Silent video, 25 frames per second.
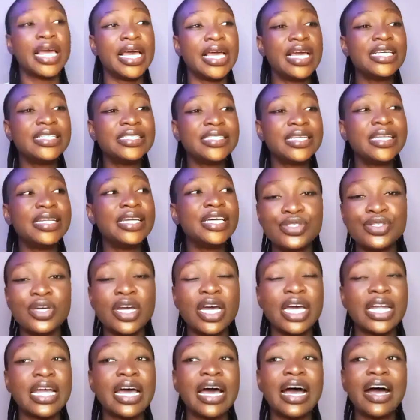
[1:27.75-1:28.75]
Easily, you
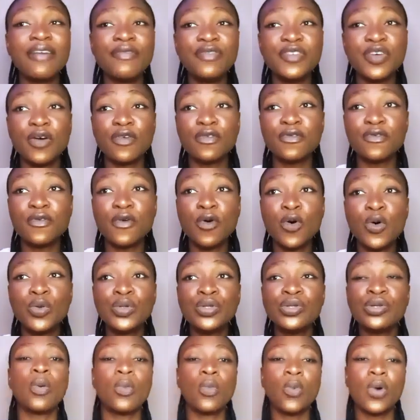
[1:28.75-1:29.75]
can have your
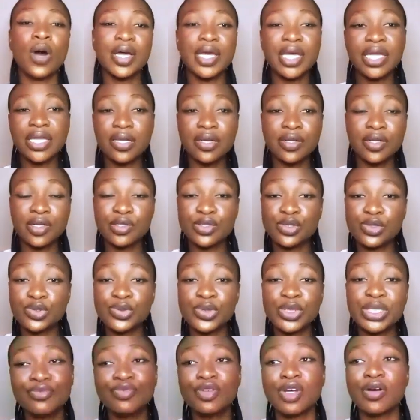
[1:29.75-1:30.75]
phone walking on the
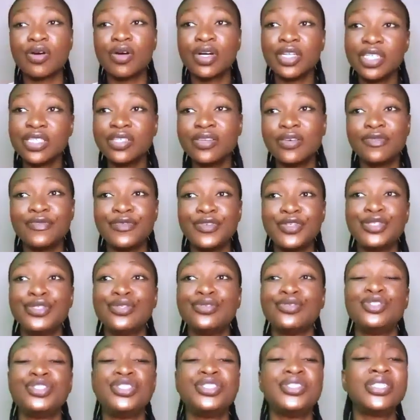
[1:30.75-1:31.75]
street, recording your
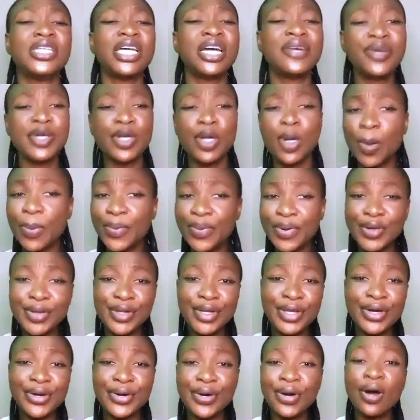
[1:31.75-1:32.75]
video, sharing your
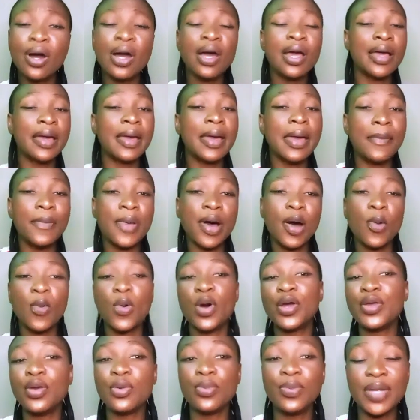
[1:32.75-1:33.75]
opinion about
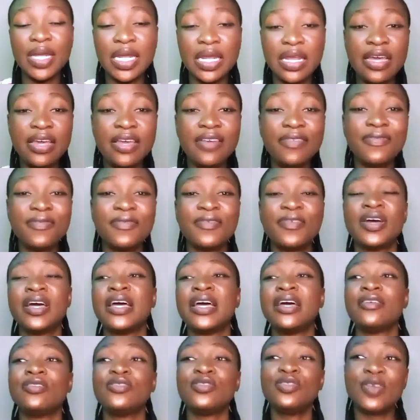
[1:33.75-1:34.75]
what you believe,
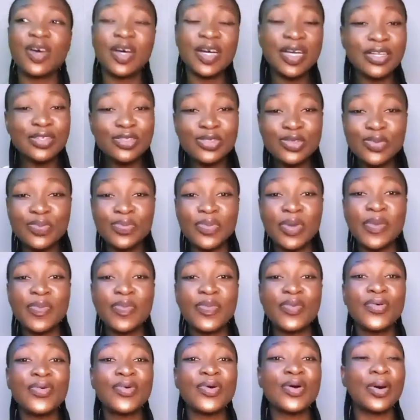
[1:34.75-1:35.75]
talking to
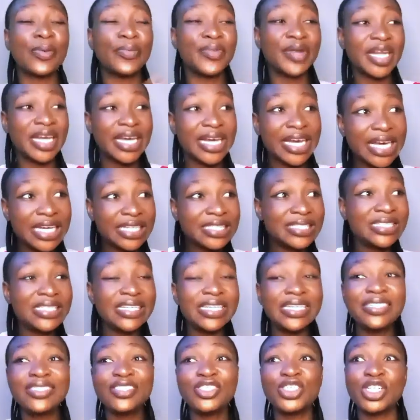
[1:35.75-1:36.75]
people,
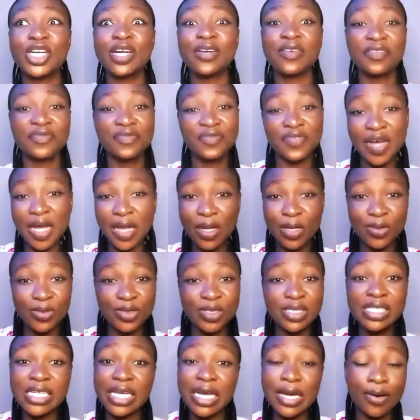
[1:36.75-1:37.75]
communicating, sharing
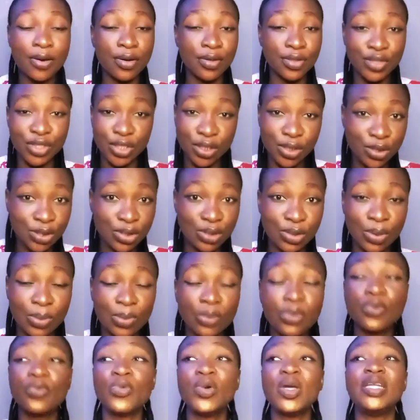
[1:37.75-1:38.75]
values here on YouTube
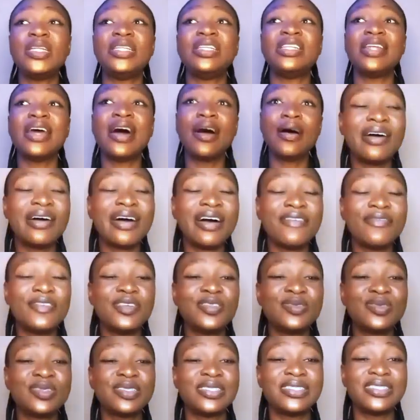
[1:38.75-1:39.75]
without having
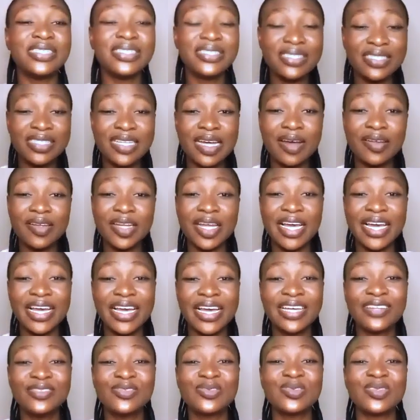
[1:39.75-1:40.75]
to sit down
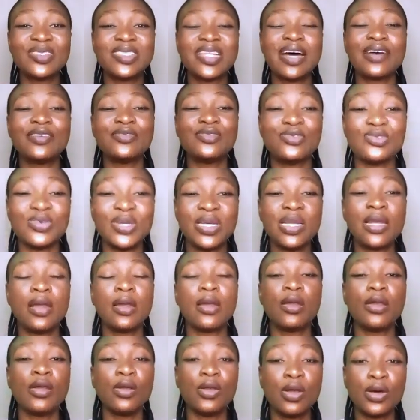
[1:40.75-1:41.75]
again to start doing a
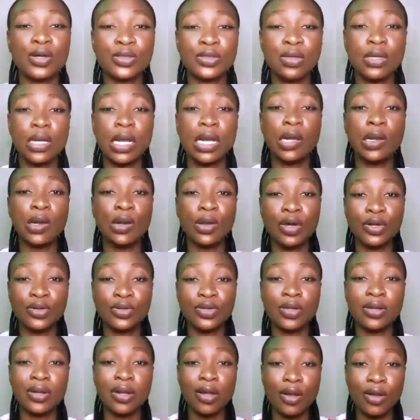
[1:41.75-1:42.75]

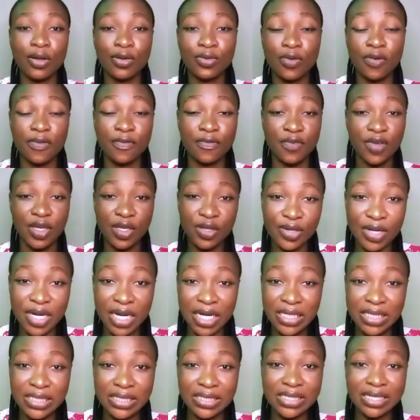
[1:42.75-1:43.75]
lot of video
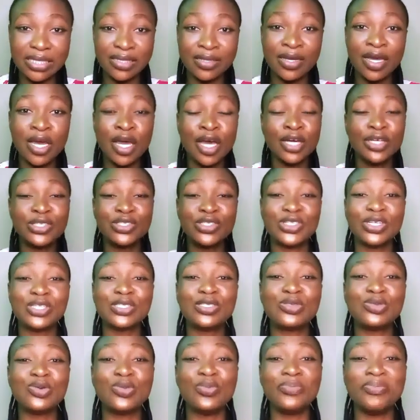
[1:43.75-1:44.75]
editing
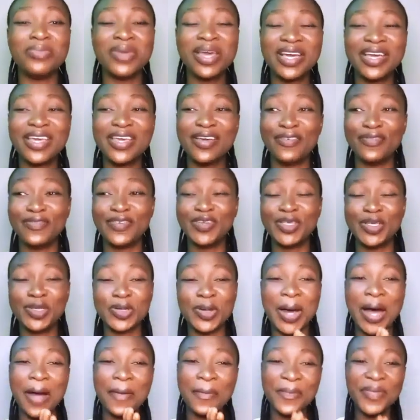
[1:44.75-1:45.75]
just to make your
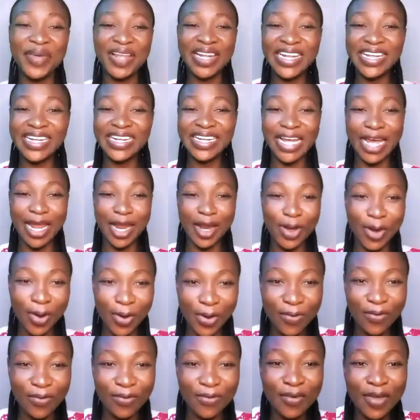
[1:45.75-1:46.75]
video appealing
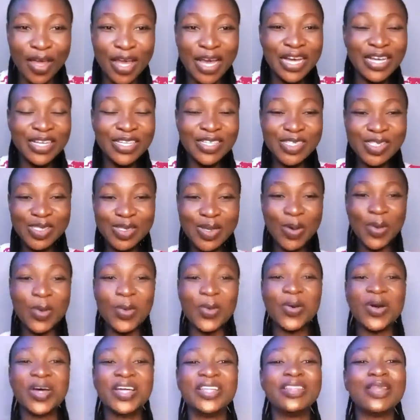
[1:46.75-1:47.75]
enough.
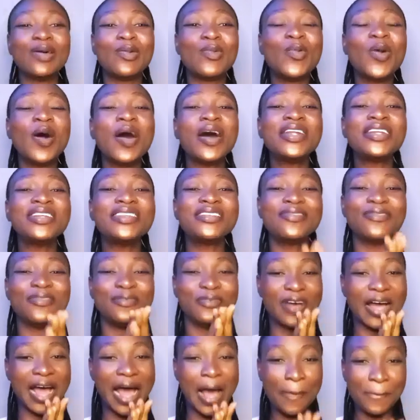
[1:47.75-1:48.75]
So the word
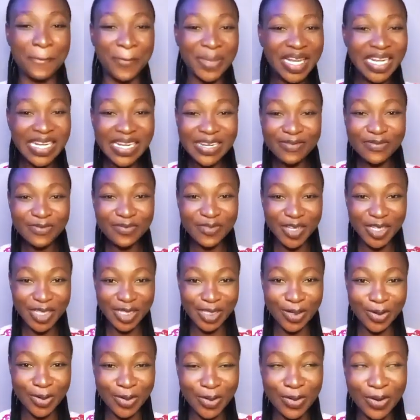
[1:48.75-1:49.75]
appealing
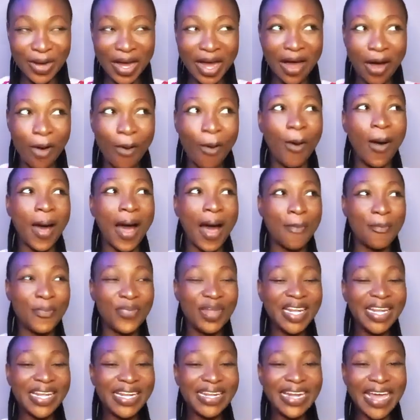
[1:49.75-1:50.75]
video or
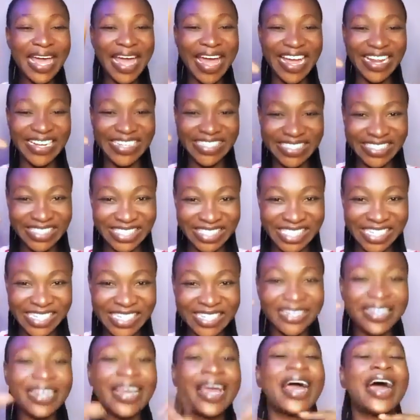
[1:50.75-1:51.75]
appealing
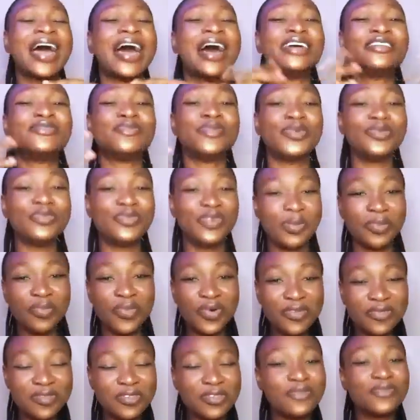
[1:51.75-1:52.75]
editing has been
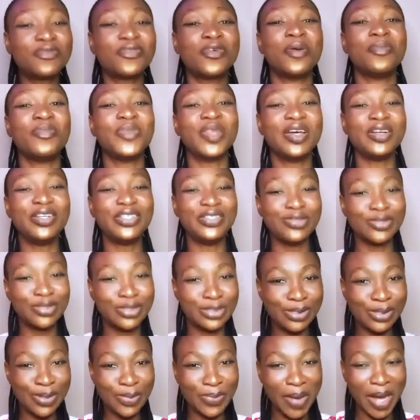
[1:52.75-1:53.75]
removed from the
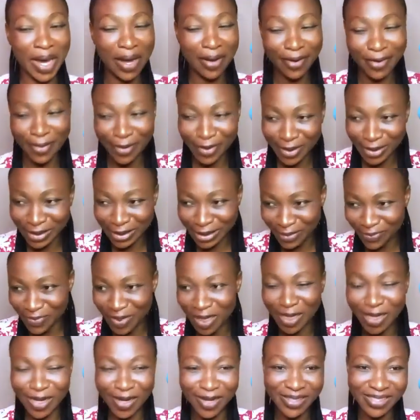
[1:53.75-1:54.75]
YouTube
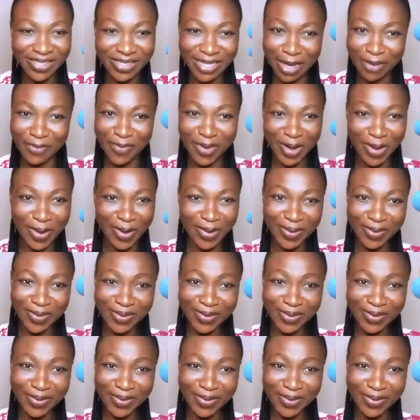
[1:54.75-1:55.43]
algorithm a long time ago.